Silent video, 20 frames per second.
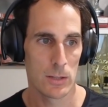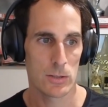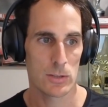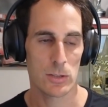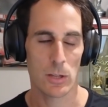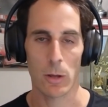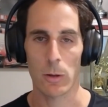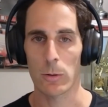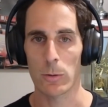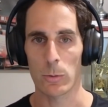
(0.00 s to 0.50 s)

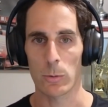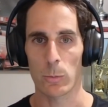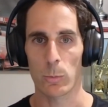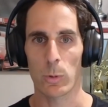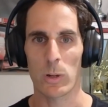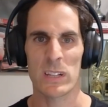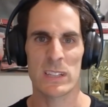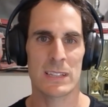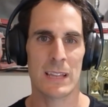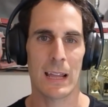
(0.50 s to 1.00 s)
So what
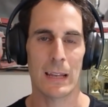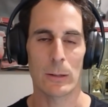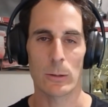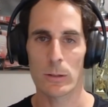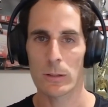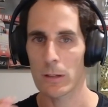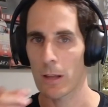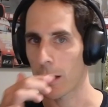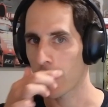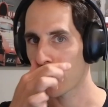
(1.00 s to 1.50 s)
does that look
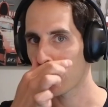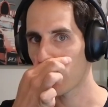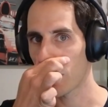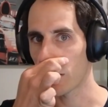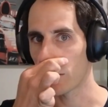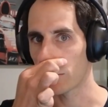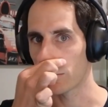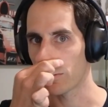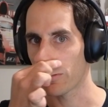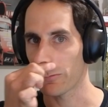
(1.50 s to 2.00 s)
like?
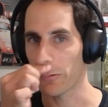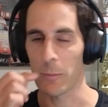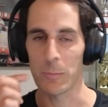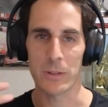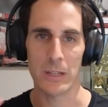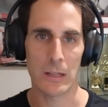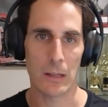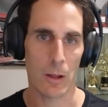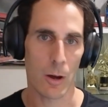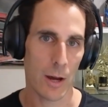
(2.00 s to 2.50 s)
Well, from the
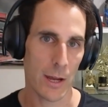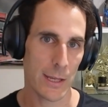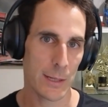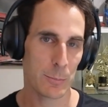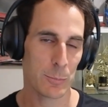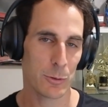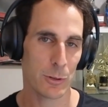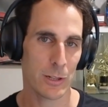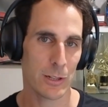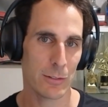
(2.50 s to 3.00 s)
line
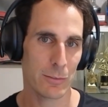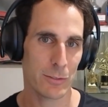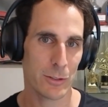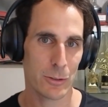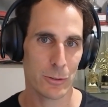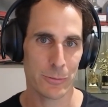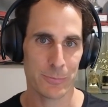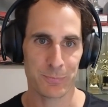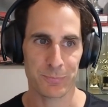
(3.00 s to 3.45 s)
point of view,